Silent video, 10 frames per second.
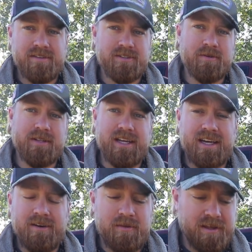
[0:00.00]
it's only
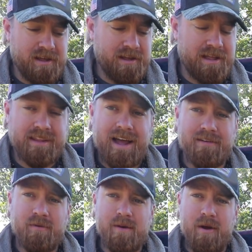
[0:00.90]
at the
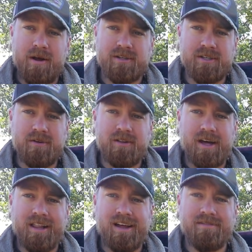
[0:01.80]
halfway mark. So a
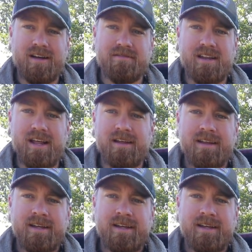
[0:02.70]
lot of life left in it.